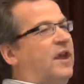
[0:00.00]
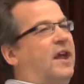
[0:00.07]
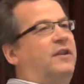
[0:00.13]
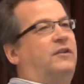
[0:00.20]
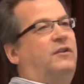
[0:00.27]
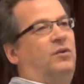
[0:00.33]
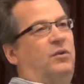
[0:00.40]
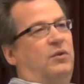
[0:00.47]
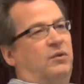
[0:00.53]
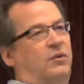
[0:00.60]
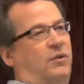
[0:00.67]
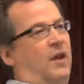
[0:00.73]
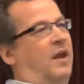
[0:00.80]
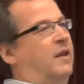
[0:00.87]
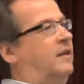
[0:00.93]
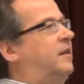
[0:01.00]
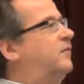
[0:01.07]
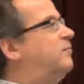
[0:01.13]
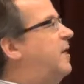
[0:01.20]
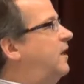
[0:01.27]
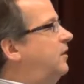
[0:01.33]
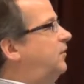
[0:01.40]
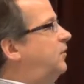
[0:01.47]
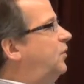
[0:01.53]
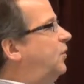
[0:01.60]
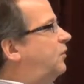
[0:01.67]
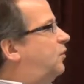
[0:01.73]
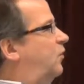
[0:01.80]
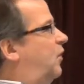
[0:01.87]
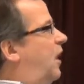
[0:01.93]
done is sort of give many of you
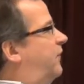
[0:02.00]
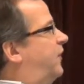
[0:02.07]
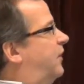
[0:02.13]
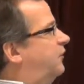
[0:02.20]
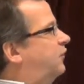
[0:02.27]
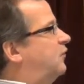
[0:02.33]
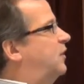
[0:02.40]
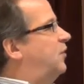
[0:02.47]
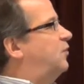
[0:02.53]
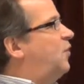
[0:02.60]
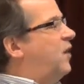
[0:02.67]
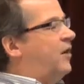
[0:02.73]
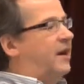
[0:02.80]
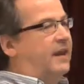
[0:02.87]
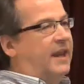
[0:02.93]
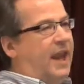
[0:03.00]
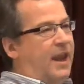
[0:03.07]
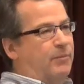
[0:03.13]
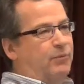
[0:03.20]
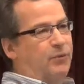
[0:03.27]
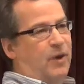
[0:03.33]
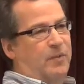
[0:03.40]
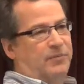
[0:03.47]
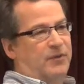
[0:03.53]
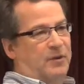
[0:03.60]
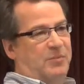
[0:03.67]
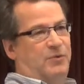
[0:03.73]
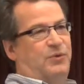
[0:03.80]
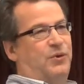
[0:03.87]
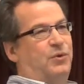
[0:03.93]
a sort of history of where it came from.
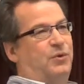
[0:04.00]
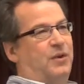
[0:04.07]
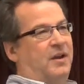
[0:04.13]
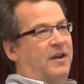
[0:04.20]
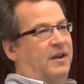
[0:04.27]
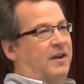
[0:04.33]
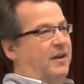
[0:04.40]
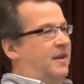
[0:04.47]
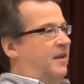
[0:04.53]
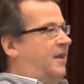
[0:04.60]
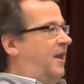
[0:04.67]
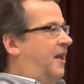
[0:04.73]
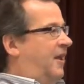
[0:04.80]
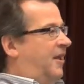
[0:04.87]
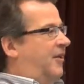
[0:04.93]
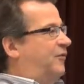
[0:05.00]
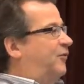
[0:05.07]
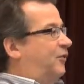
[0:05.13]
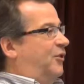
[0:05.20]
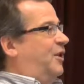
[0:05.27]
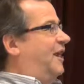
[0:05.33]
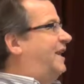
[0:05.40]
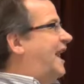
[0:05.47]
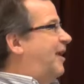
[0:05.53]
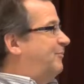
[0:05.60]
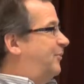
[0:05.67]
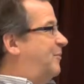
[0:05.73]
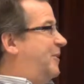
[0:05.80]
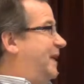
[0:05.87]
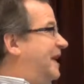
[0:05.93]
Some of you, it came
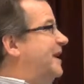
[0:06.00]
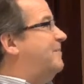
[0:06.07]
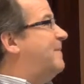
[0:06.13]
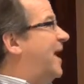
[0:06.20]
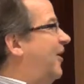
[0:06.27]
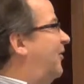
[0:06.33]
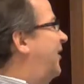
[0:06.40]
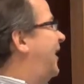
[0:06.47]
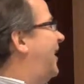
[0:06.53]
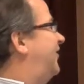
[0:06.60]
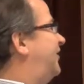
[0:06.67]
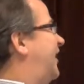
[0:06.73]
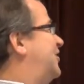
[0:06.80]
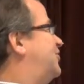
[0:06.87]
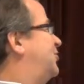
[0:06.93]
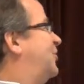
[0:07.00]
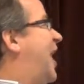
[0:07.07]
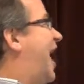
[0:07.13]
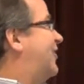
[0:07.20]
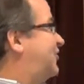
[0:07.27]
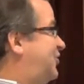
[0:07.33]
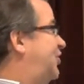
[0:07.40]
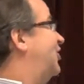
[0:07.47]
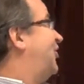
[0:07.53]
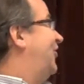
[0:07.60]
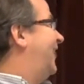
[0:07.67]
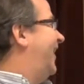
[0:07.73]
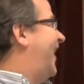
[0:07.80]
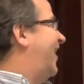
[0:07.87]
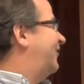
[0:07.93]
from an email that I sent you last
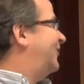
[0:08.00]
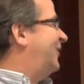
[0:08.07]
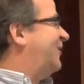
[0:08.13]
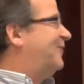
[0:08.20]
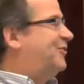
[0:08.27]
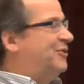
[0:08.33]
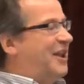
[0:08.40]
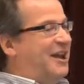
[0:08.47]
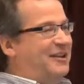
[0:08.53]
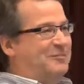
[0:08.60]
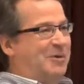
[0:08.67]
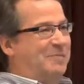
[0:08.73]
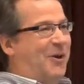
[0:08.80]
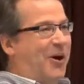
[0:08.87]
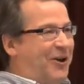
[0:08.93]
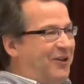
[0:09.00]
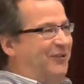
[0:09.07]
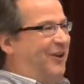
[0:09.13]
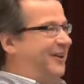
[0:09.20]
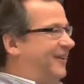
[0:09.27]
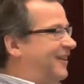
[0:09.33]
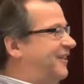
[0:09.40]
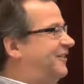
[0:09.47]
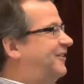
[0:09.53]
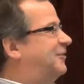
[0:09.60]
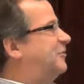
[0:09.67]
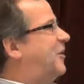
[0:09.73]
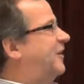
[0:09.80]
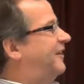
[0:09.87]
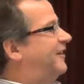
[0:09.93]
year asking if you'd like to be part of it, and this
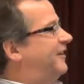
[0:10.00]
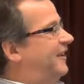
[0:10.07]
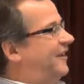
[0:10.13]
is what